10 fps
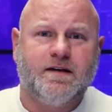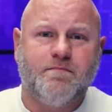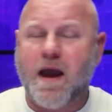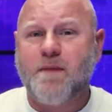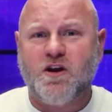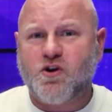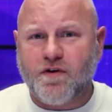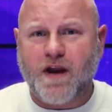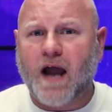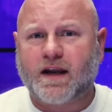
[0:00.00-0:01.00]
Maybe you're
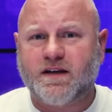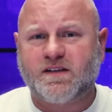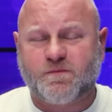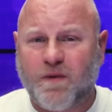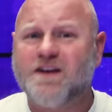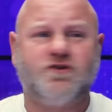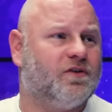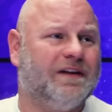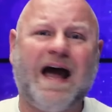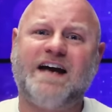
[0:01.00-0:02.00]
not going to spend
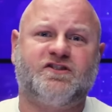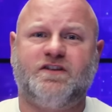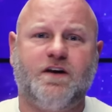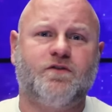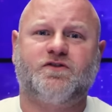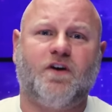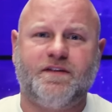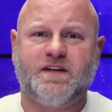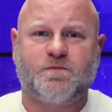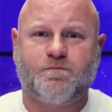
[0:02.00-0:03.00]
your last years
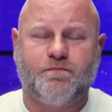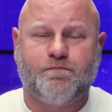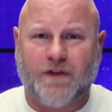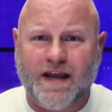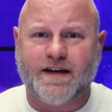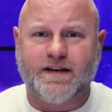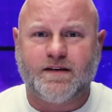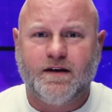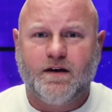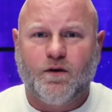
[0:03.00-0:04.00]
on this planet
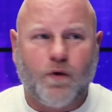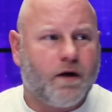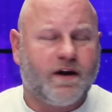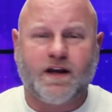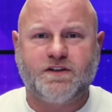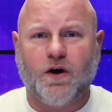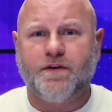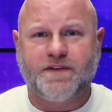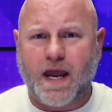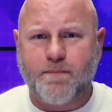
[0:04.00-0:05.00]
wearing
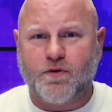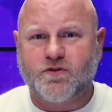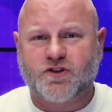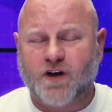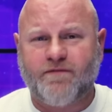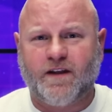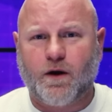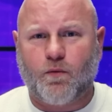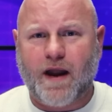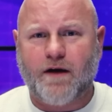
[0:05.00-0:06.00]
adult diapers,
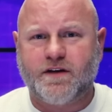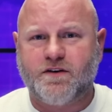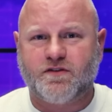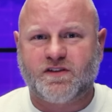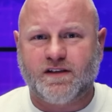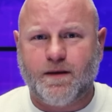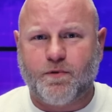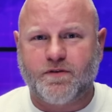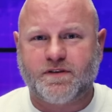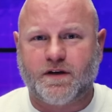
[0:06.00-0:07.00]
shuffling around in your
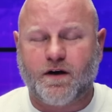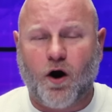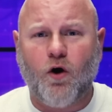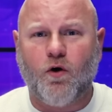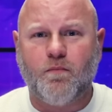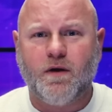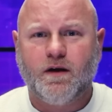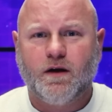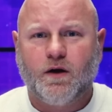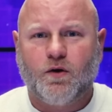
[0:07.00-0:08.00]
slippers in a home,
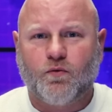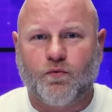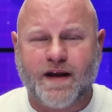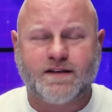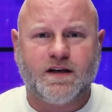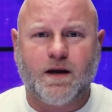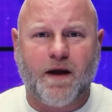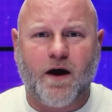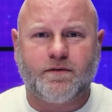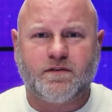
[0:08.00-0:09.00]
ranting
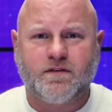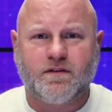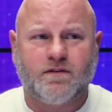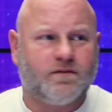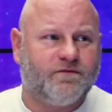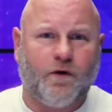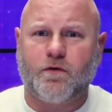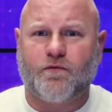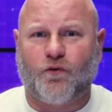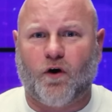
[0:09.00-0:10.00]
about uh,
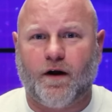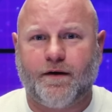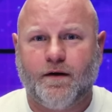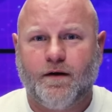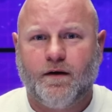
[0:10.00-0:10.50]
voter fraud.